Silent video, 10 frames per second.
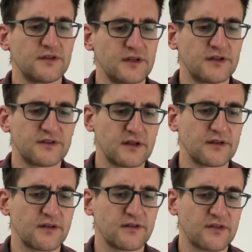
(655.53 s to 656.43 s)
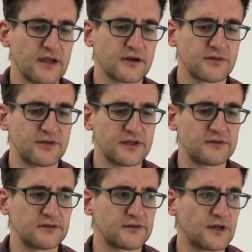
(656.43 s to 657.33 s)
in a sense, sacrifice
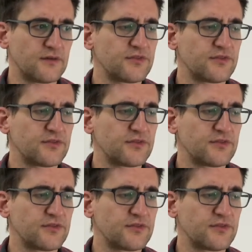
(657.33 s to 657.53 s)
yourself.